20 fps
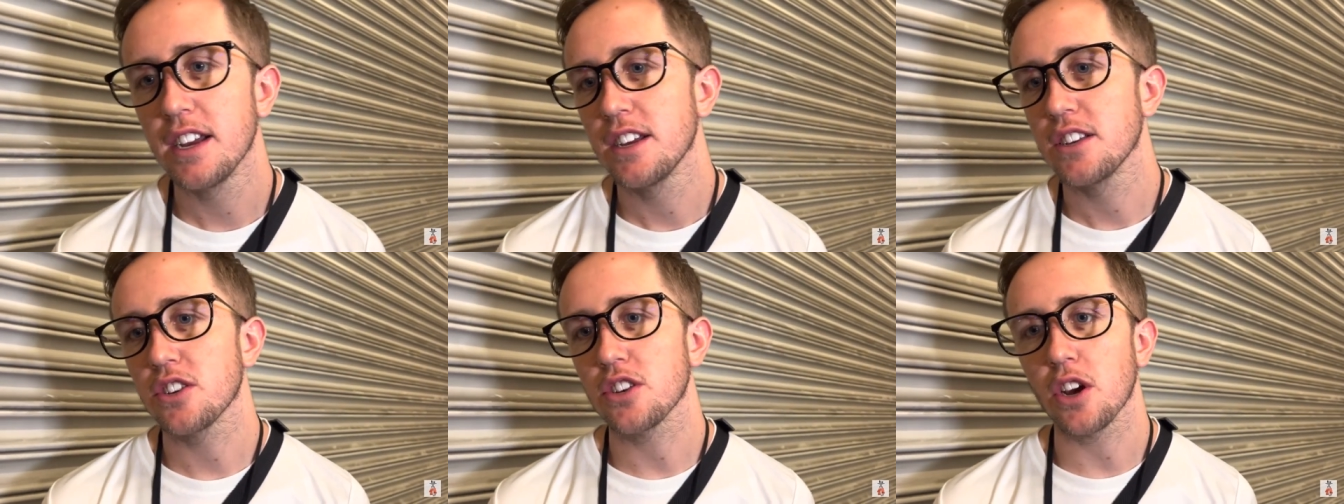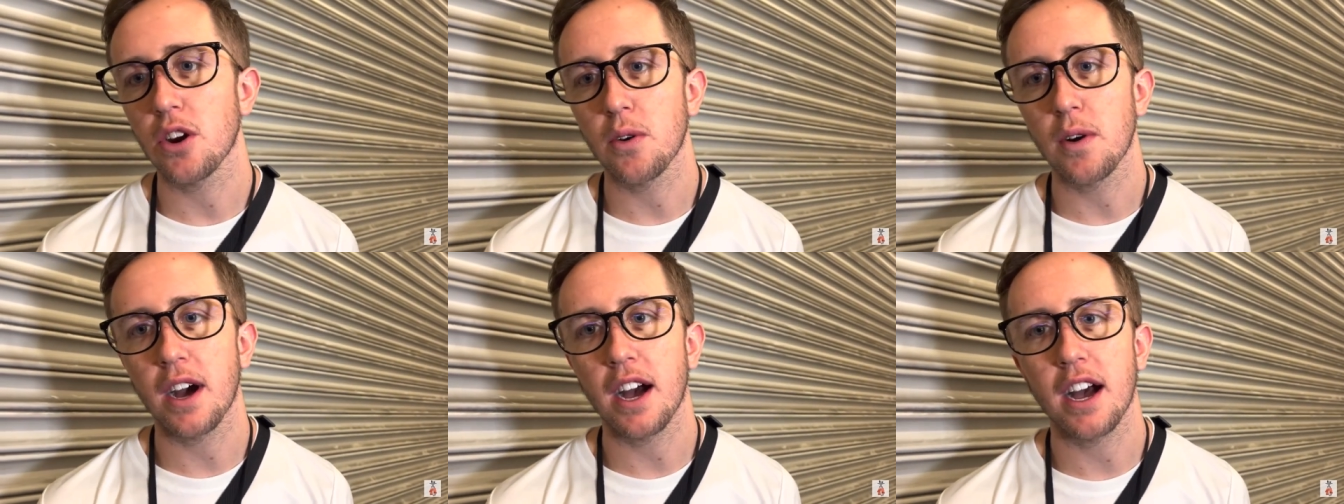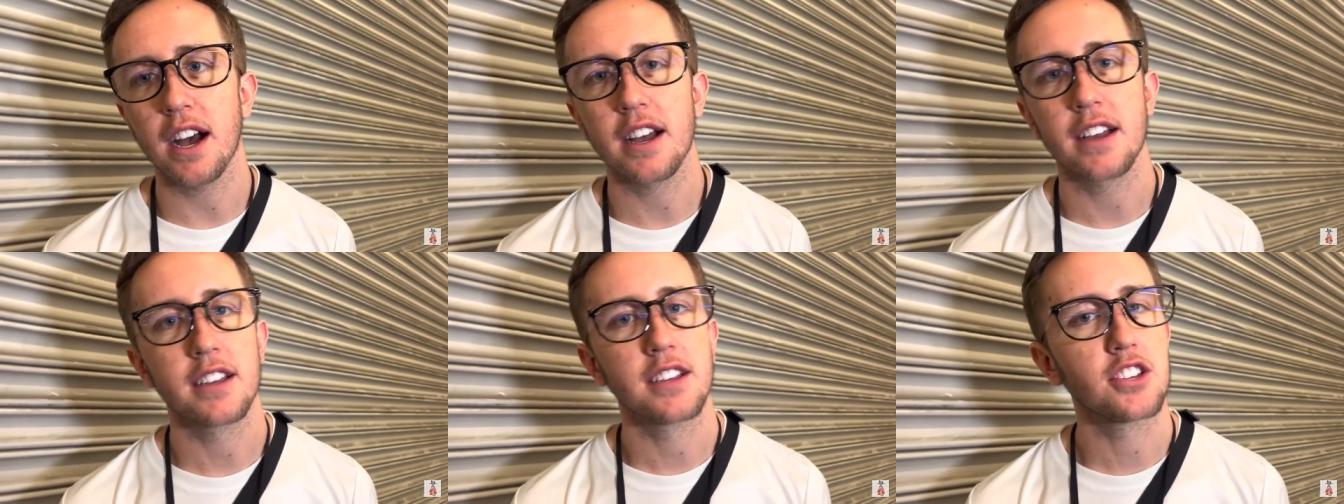So
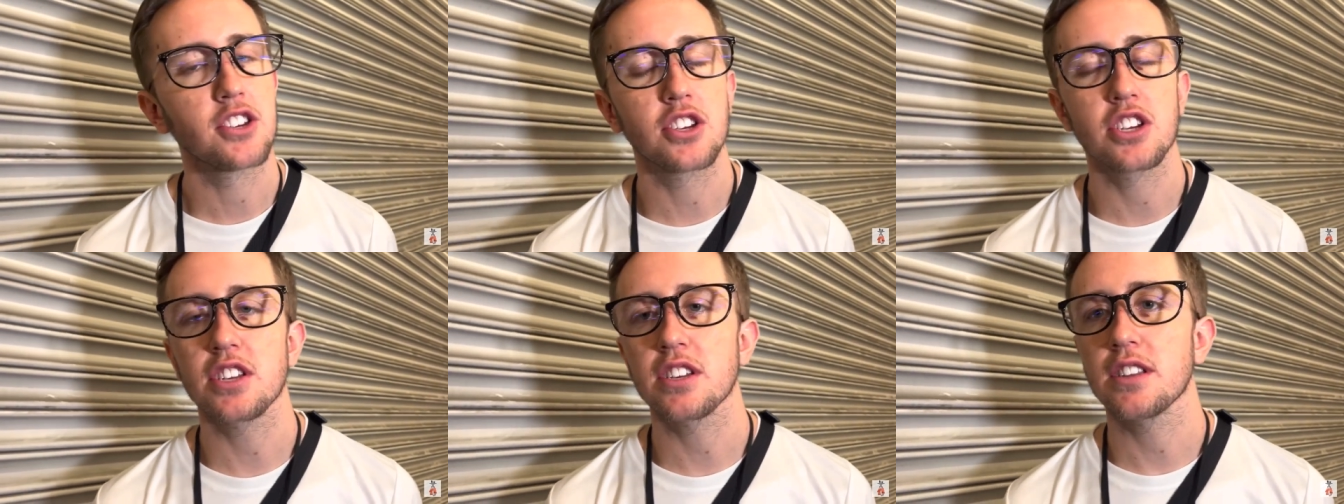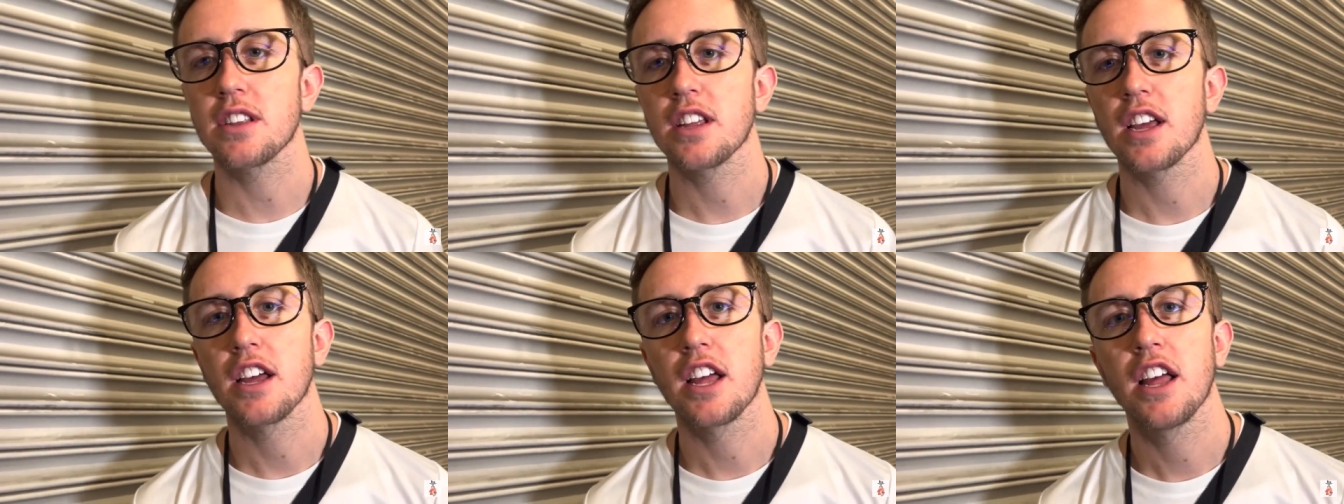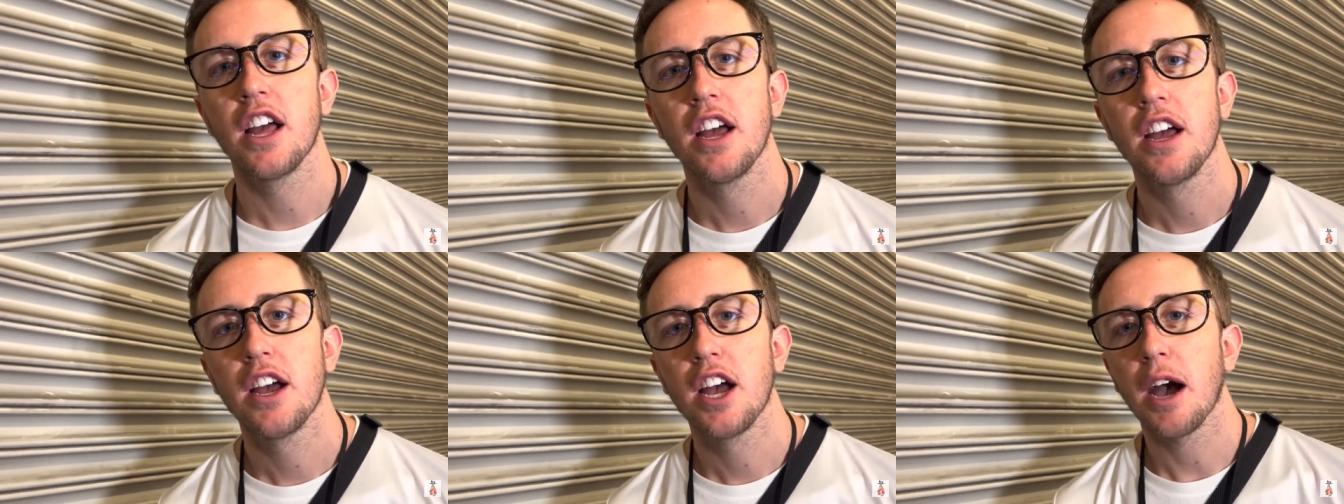uh, it's just...
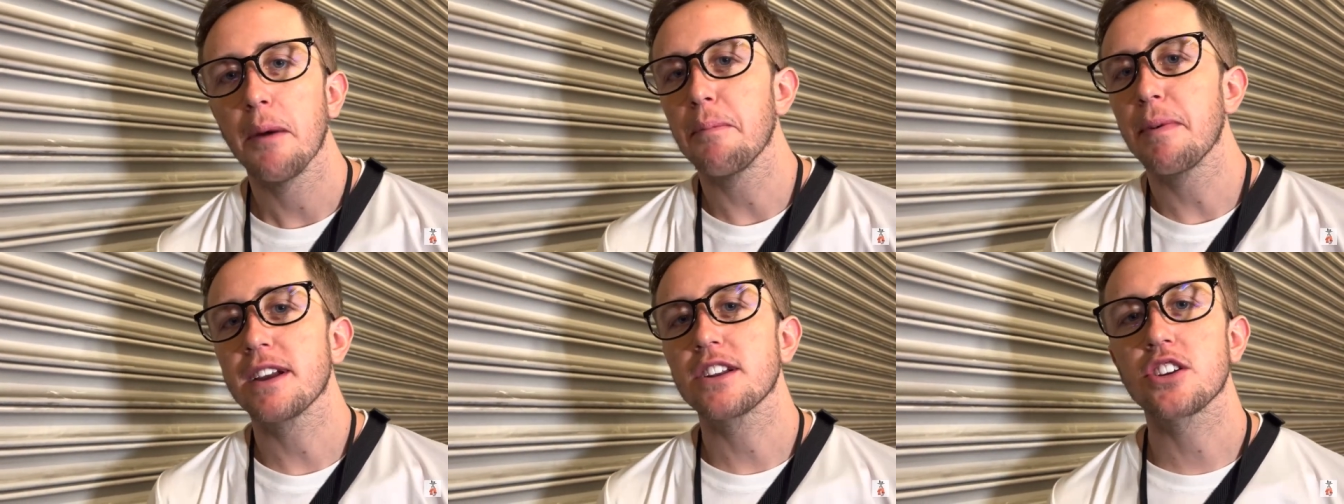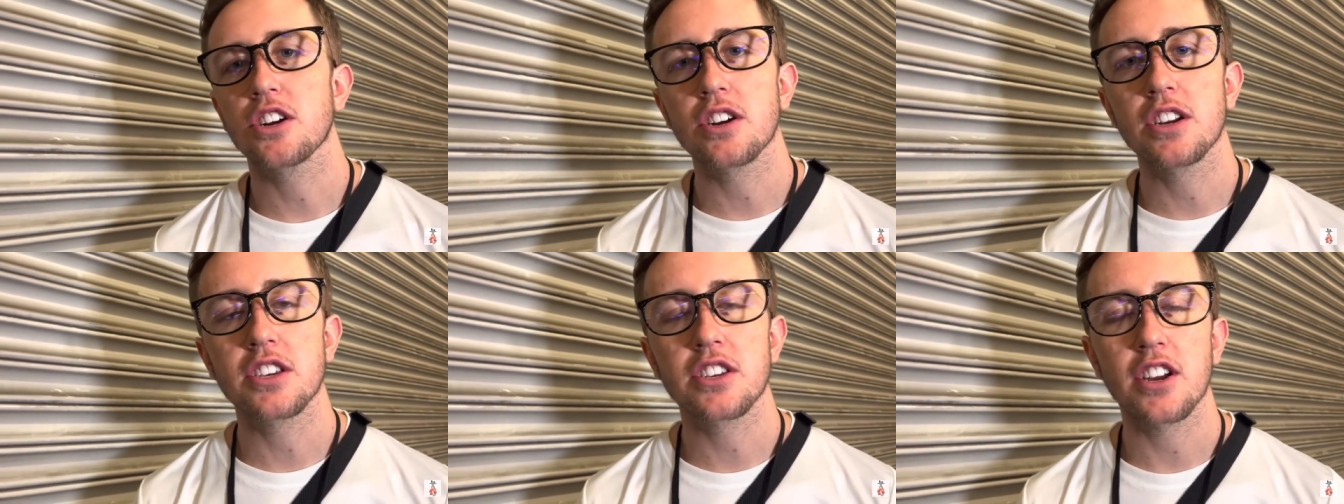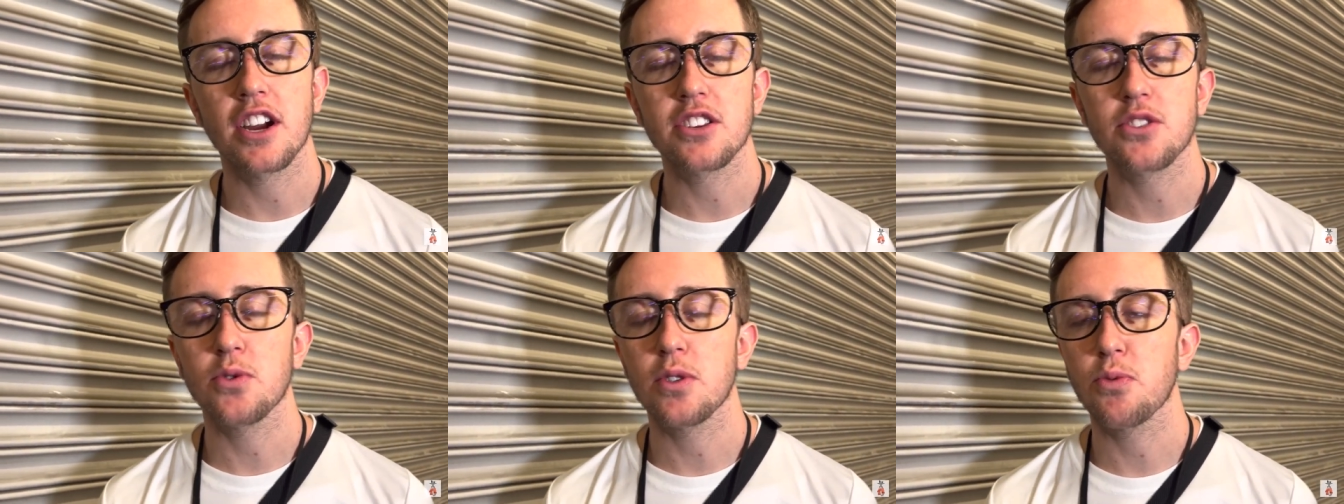a big journey
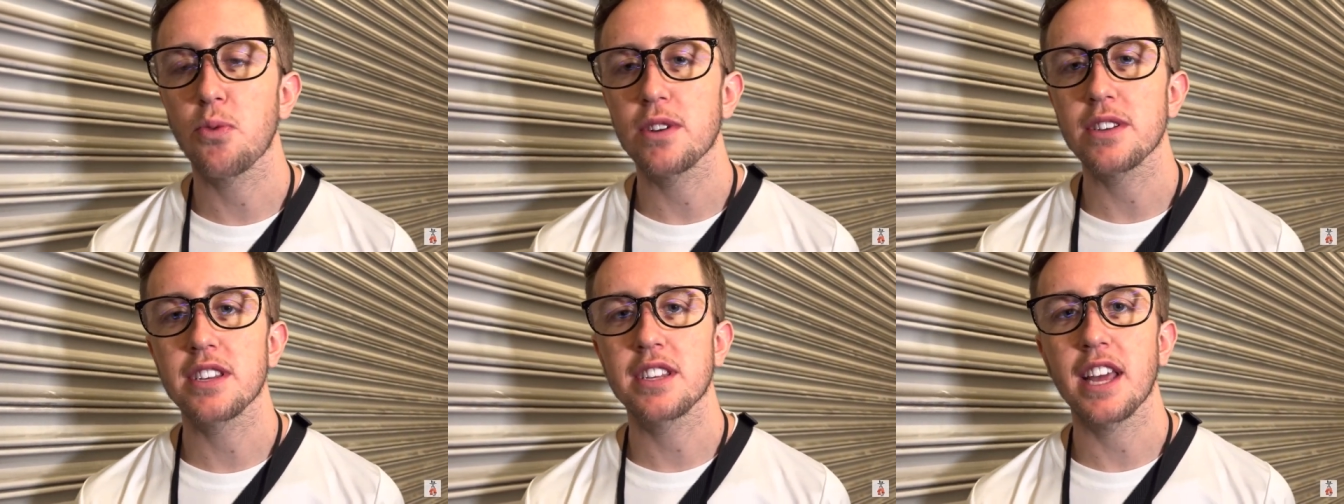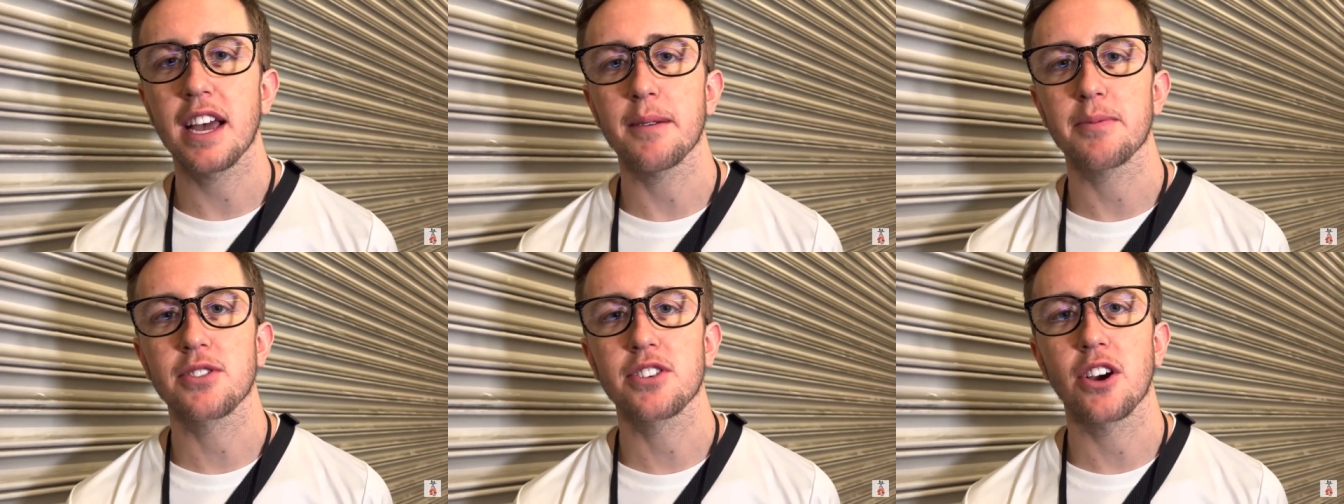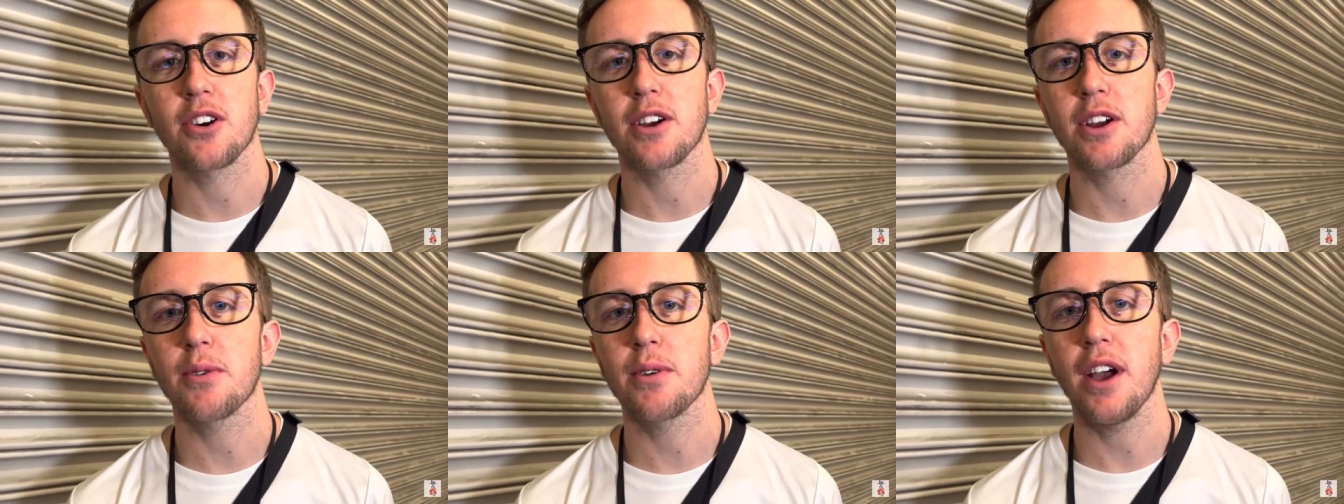starts with one step,
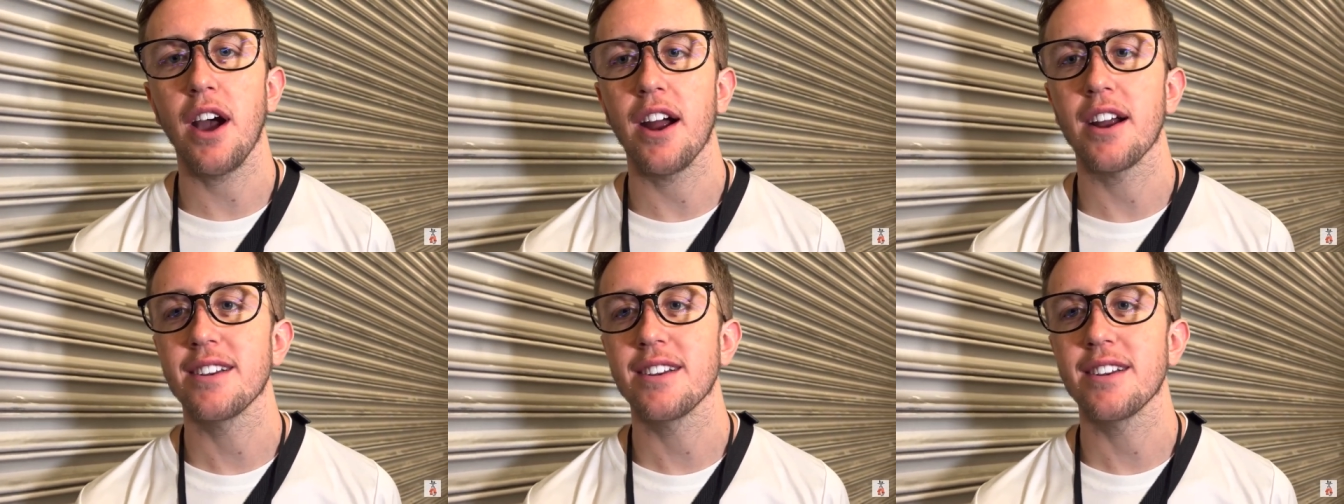so here we are.